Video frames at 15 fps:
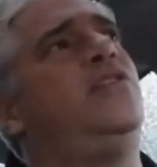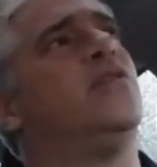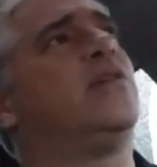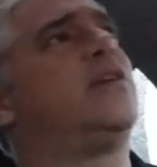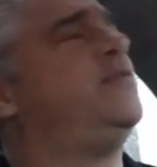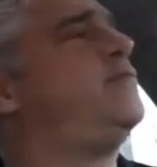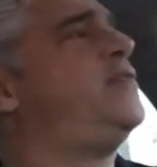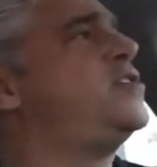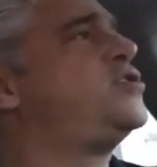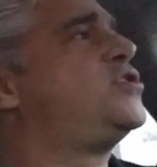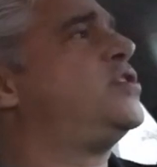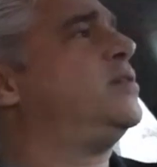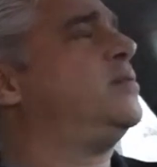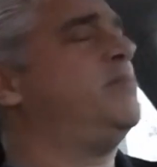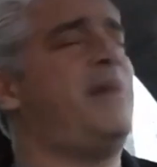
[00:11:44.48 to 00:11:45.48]
your
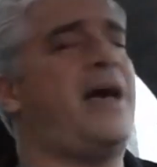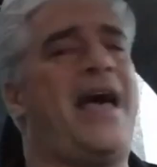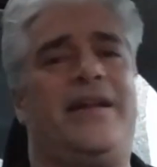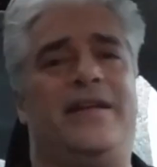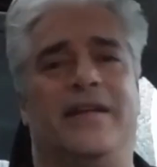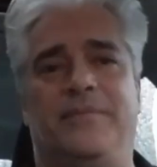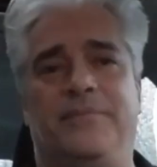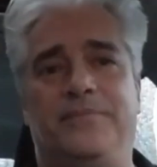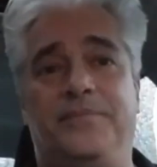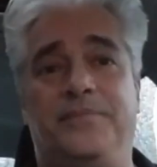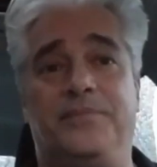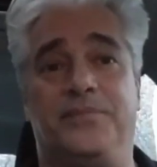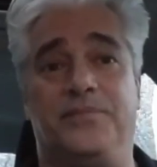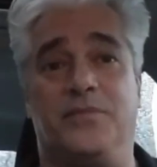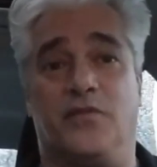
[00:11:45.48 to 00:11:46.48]
conventional magnet
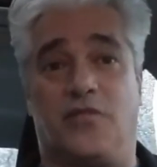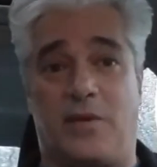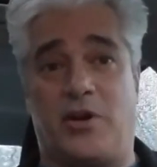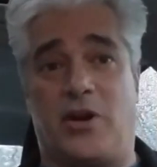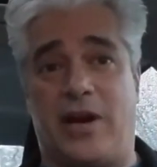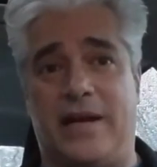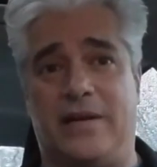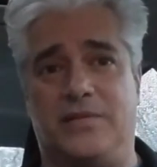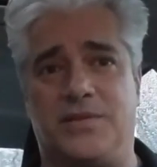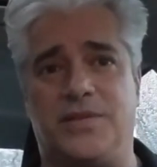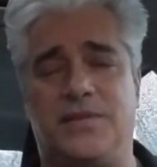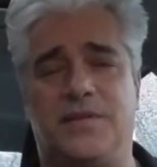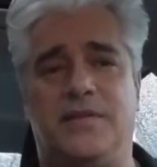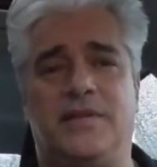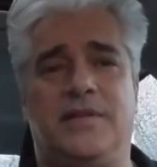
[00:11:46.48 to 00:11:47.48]
from your
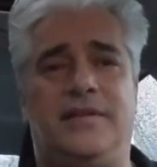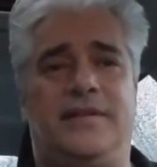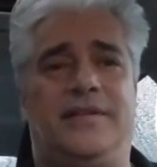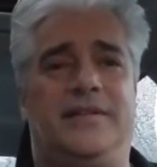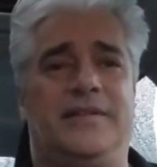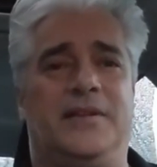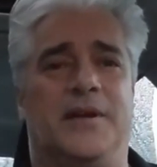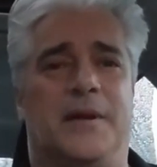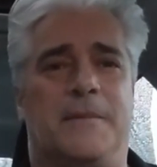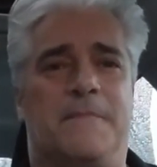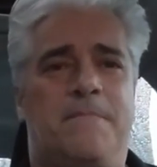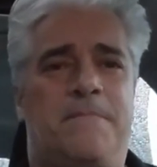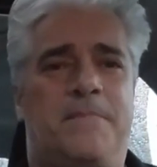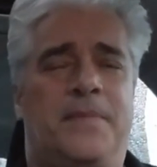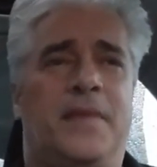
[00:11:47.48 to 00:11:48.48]
house, you know,
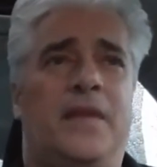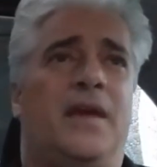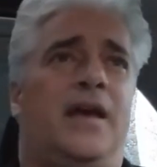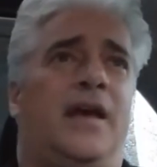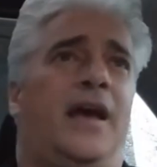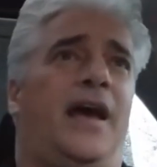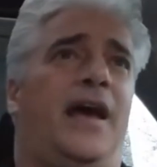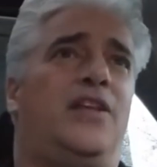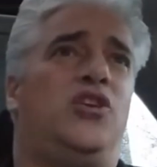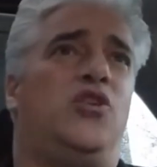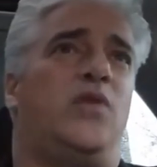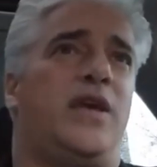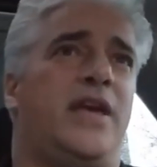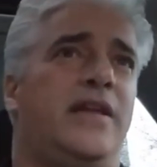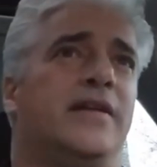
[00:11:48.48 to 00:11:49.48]
and
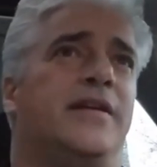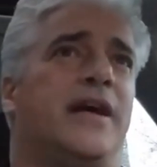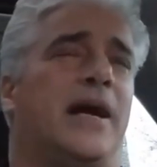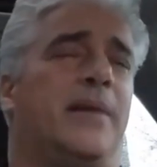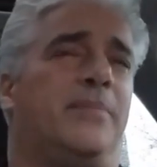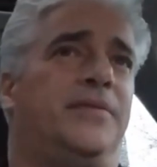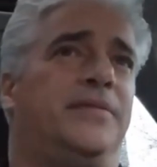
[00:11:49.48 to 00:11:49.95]
you heat it up